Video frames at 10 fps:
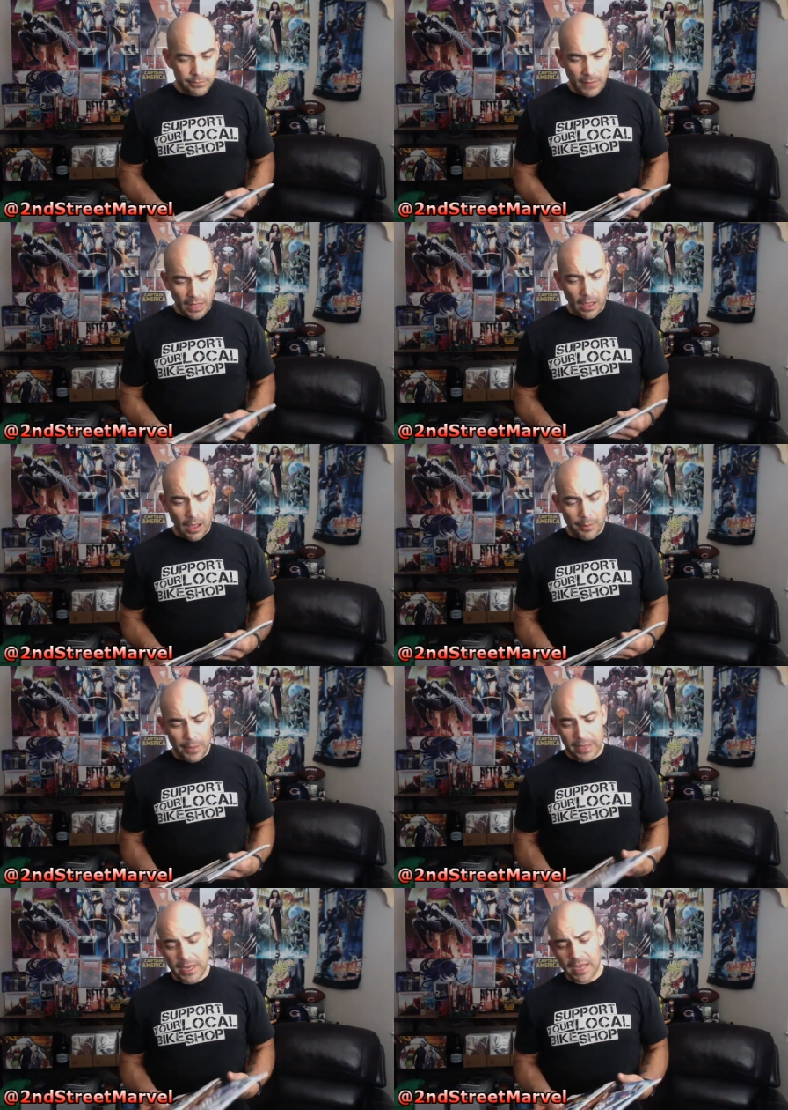Yeah, I
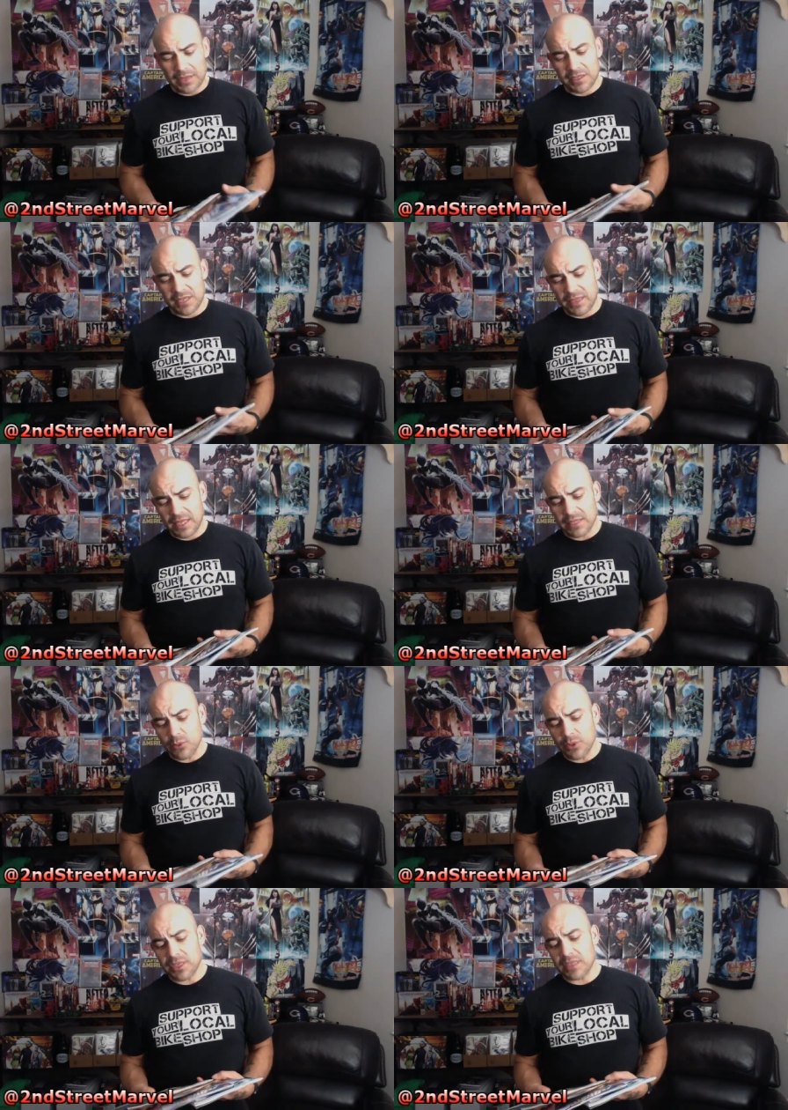was going to say, and that's the
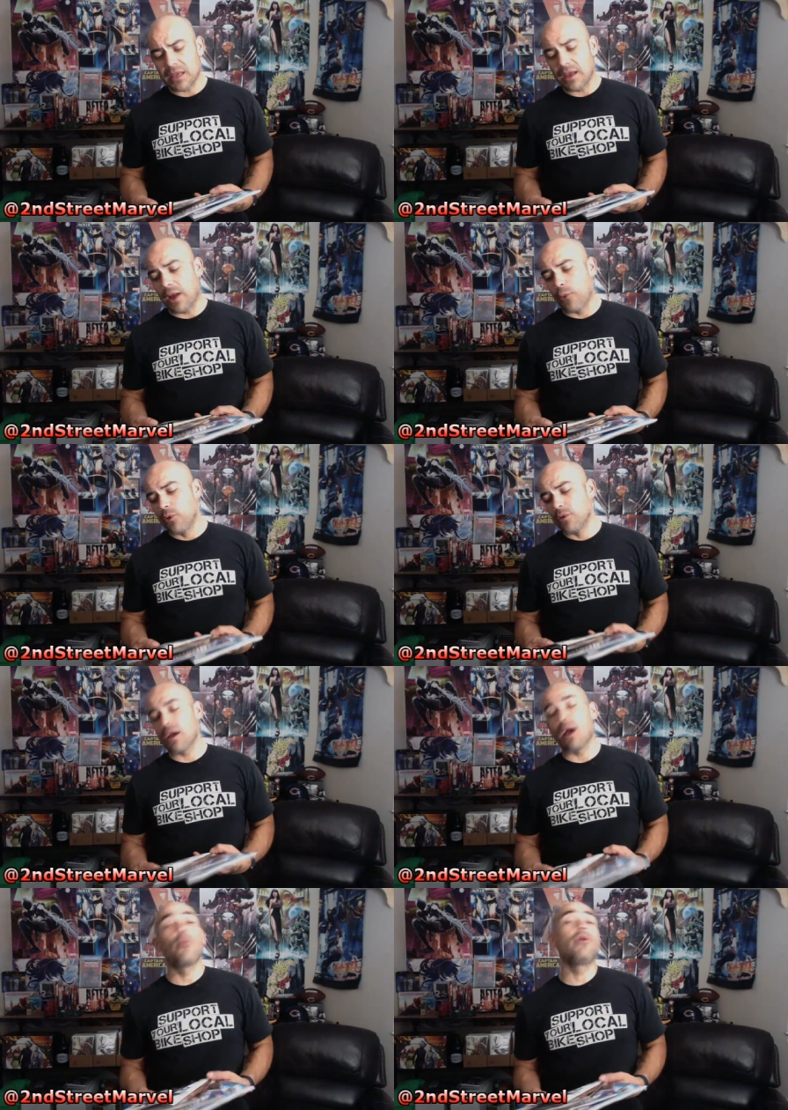one thing that I
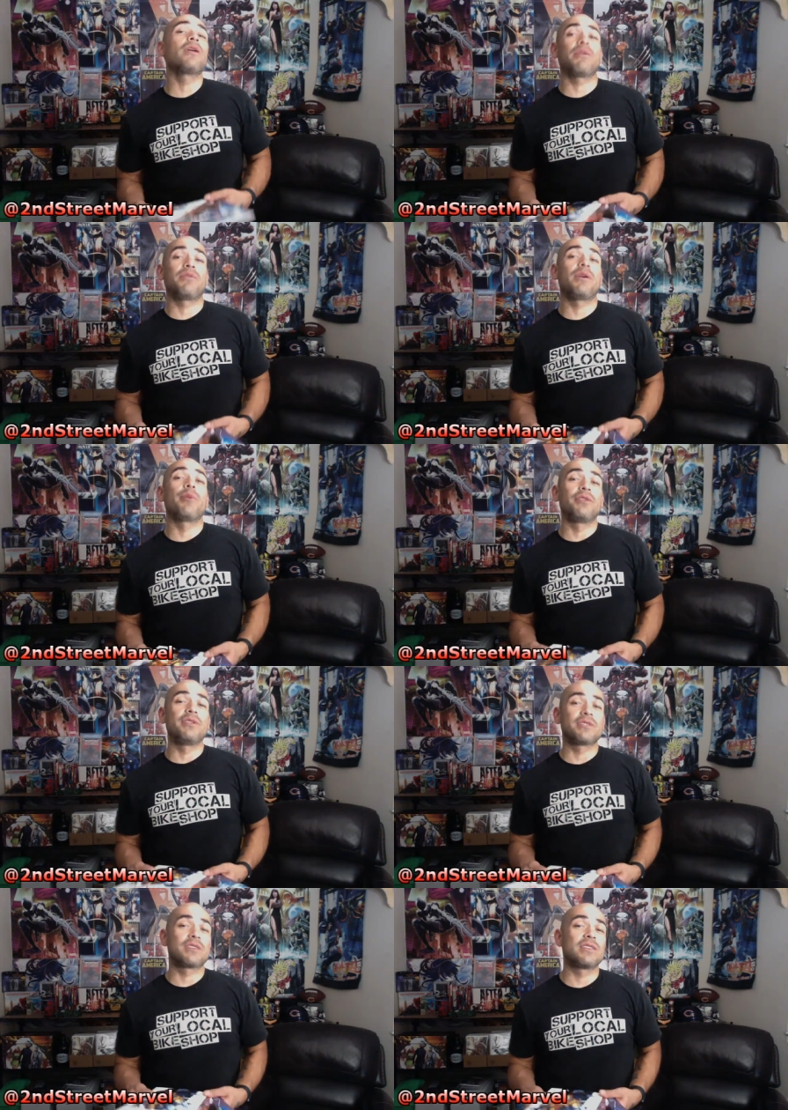will give them on these,
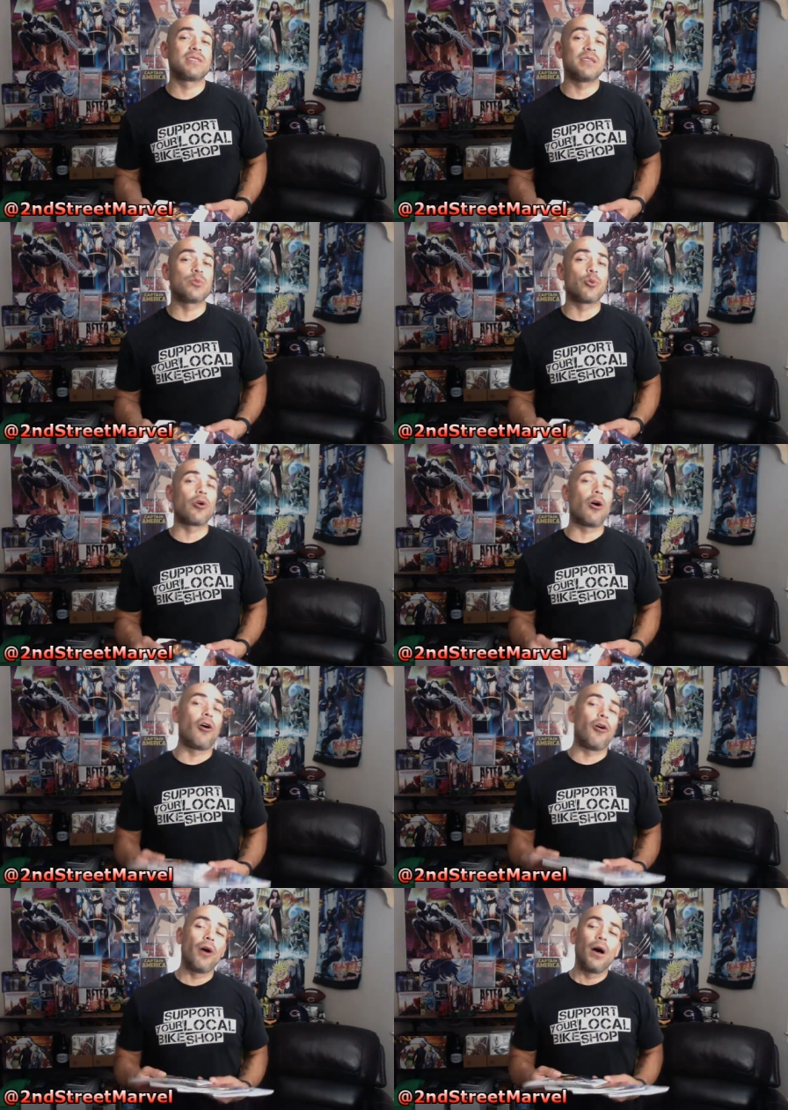is because these were
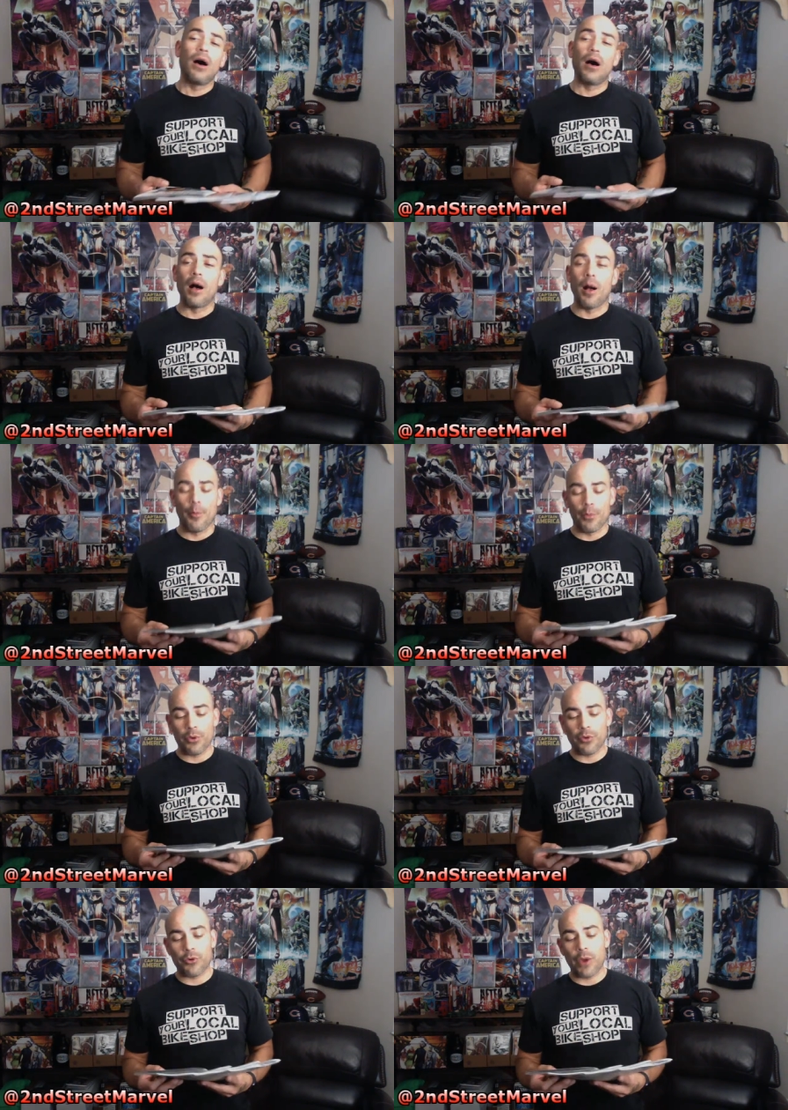all
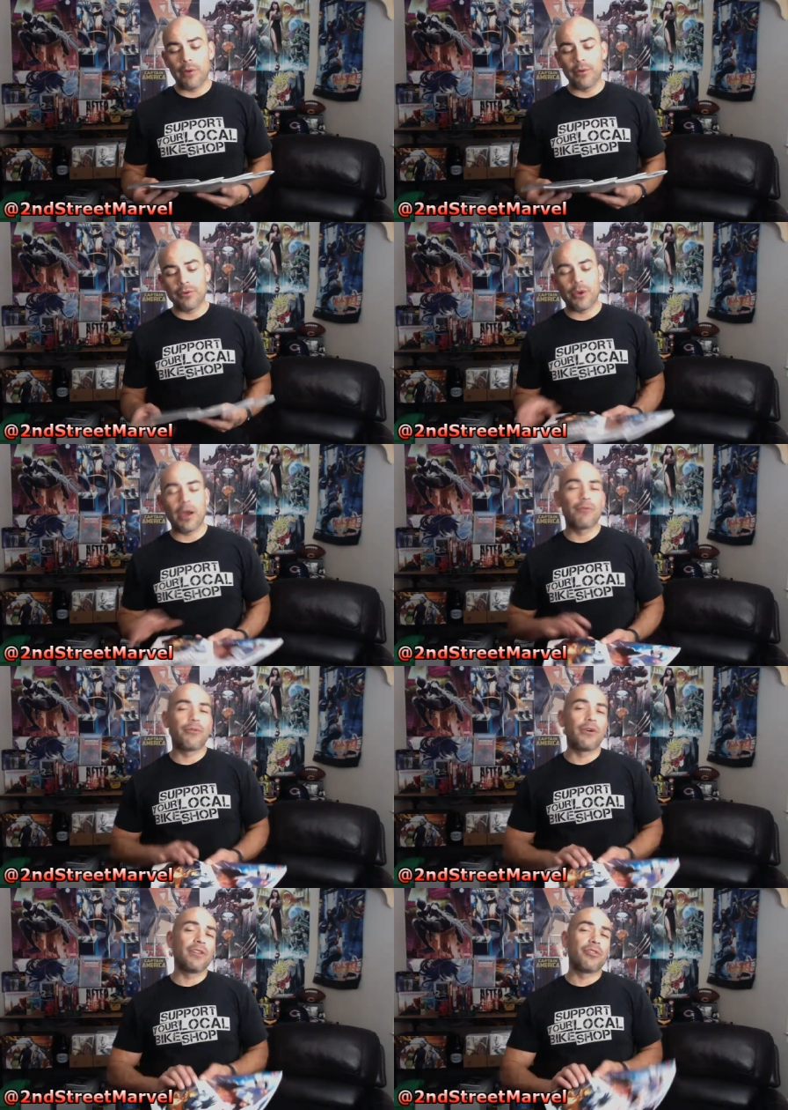
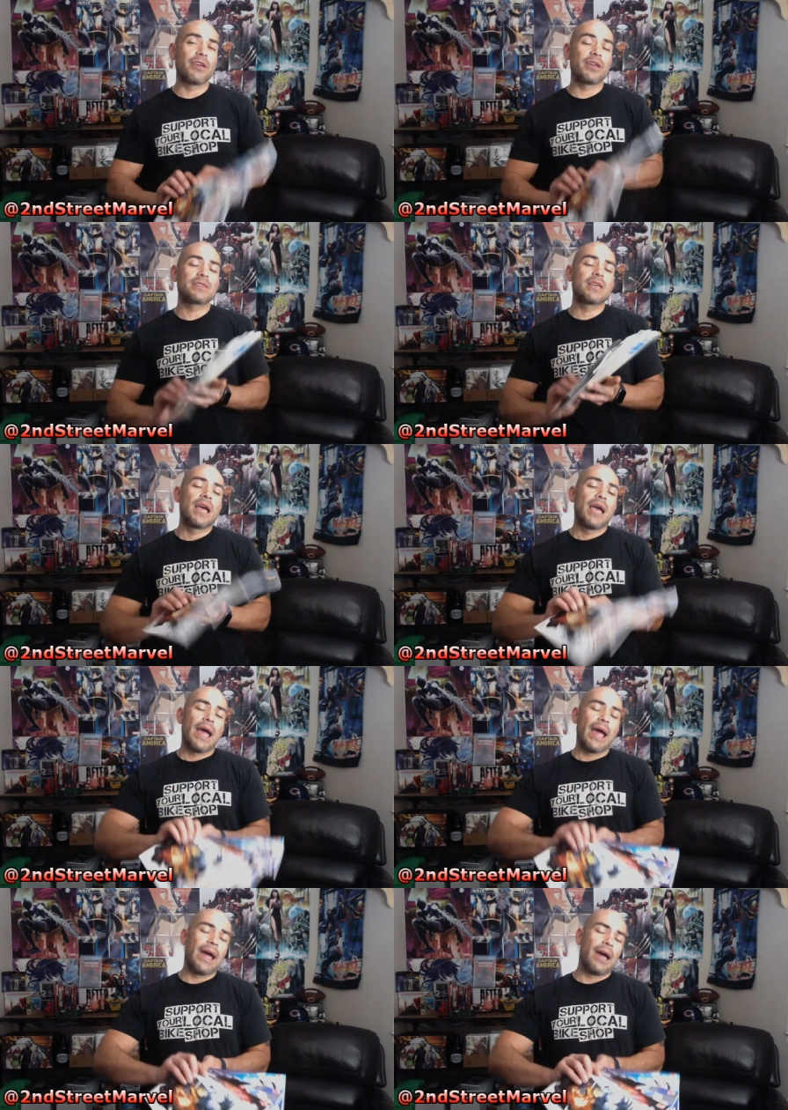crowdfunded things,
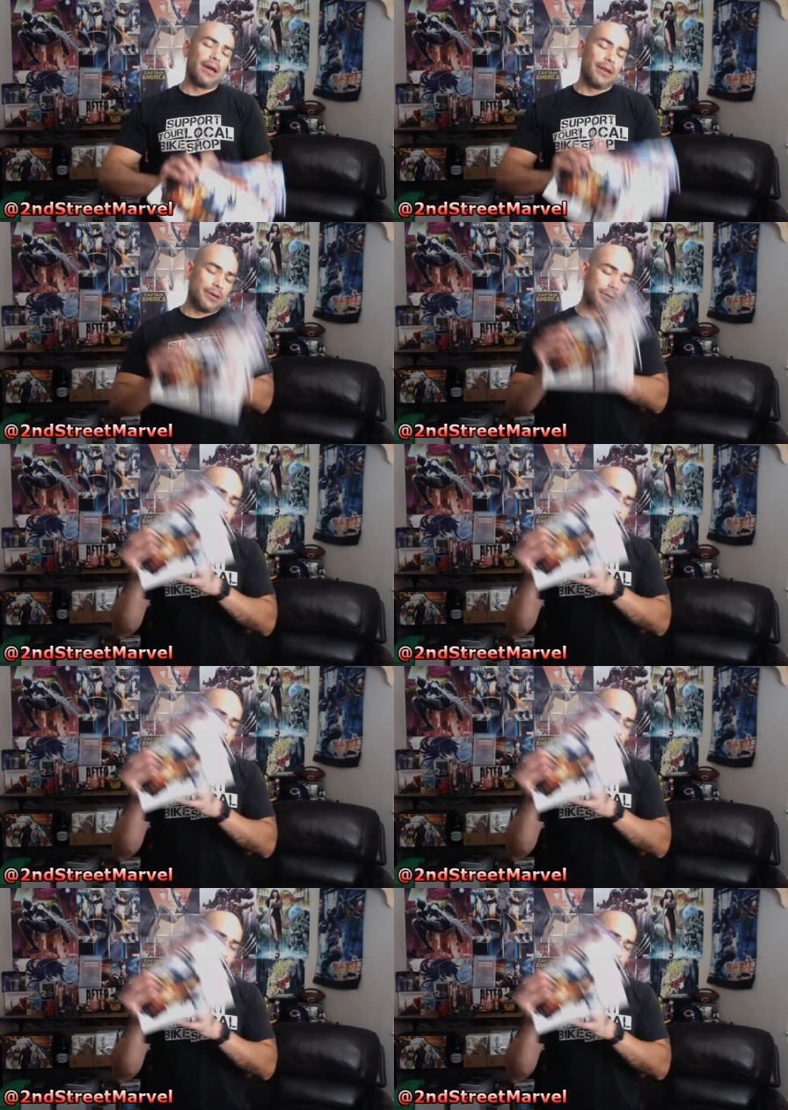and